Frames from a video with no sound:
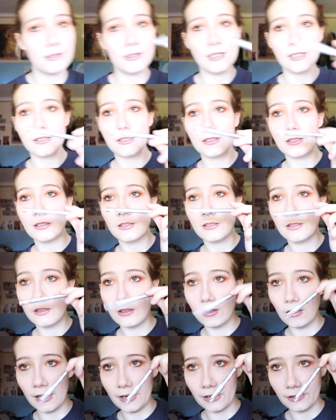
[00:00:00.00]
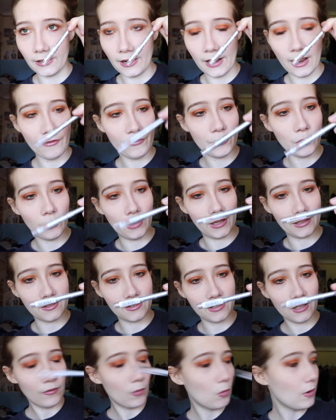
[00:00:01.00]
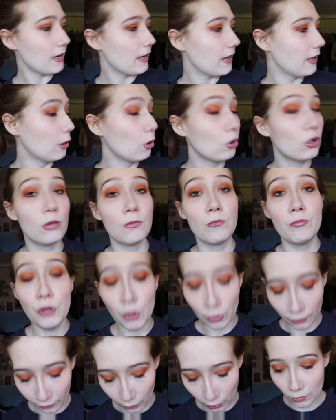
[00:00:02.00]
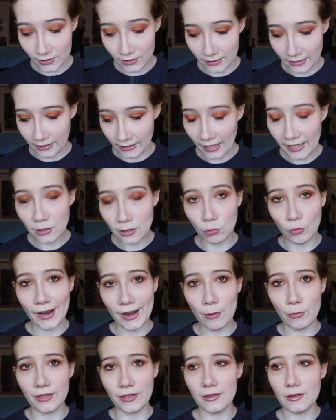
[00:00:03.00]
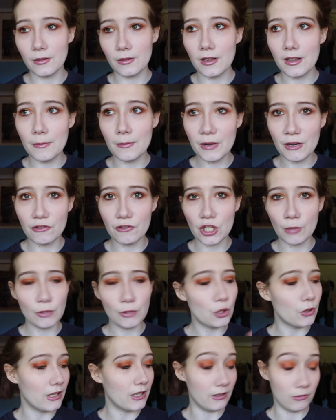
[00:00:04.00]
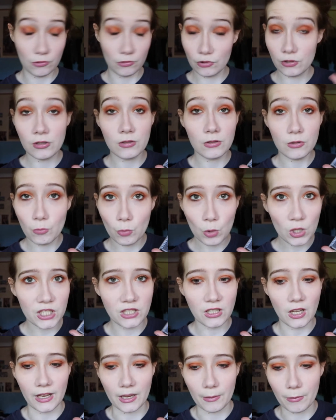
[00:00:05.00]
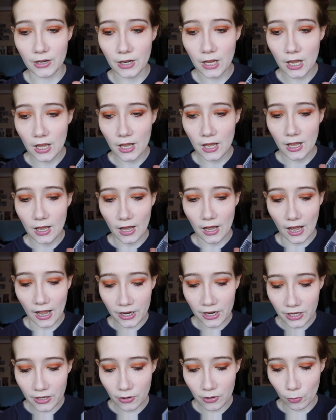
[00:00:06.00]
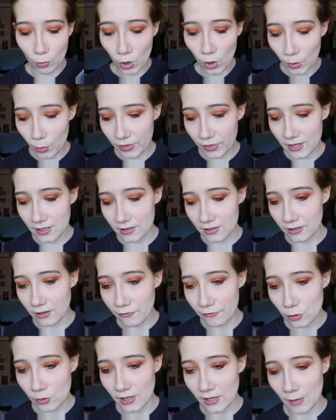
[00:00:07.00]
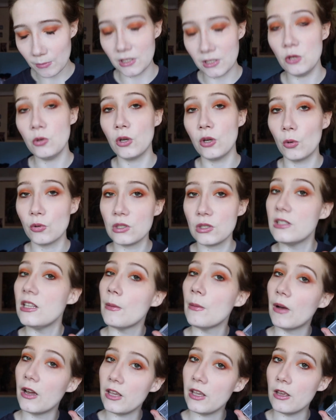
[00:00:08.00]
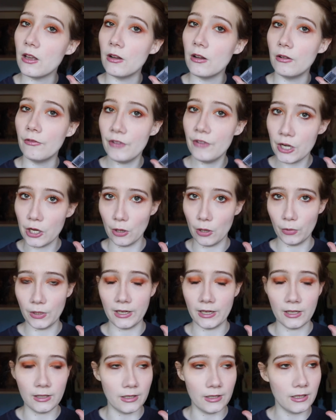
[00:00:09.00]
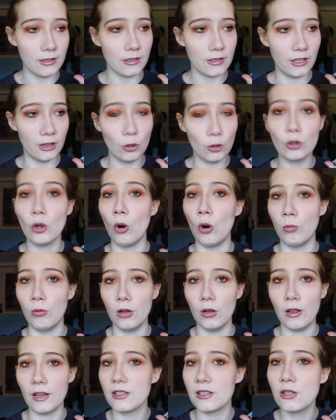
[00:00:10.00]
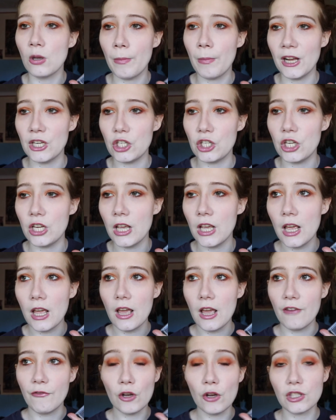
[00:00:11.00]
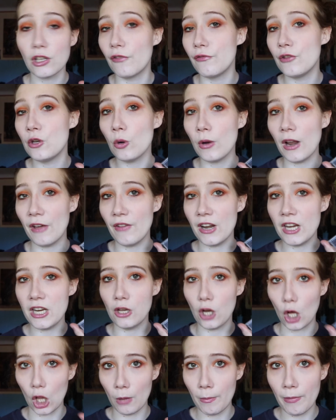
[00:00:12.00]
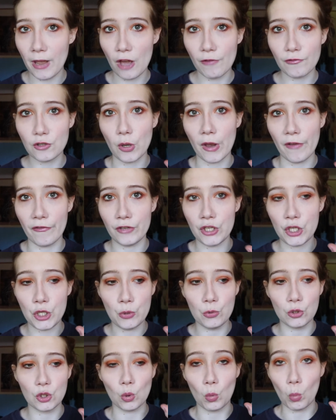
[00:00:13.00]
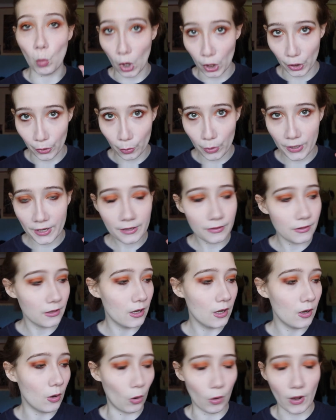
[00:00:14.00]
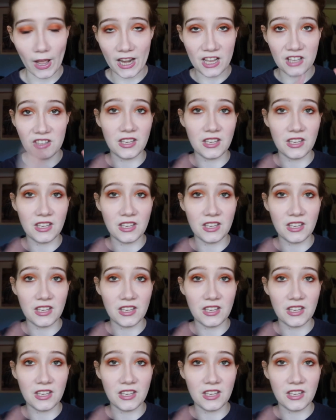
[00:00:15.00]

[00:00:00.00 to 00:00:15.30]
this liner that I have, you know, like the silver one. It looked beautiful. It was a light gray with a bit of shimmer to it, and it was really stunning, but I worked with this a few times, and you can also see my video that I did. It looked horrible, like so patchy. First off, you don't have any color payoff, so you have to use water with it or any